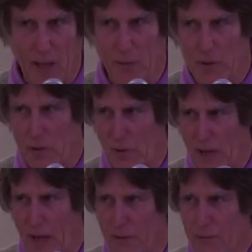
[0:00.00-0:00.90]
And we do
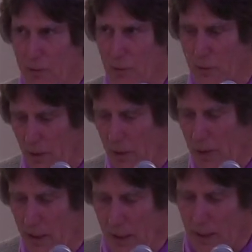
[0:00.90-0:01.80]
that through
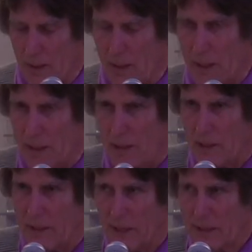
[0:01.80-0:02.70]

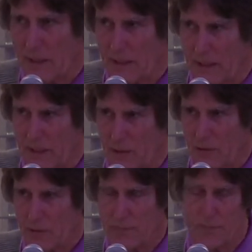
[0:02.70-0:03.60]
connecting
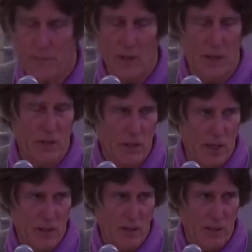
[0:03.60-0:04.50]
leaders and
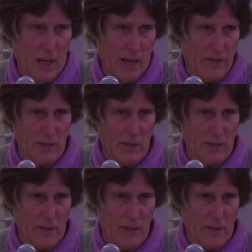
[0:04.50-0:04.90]
changing lives.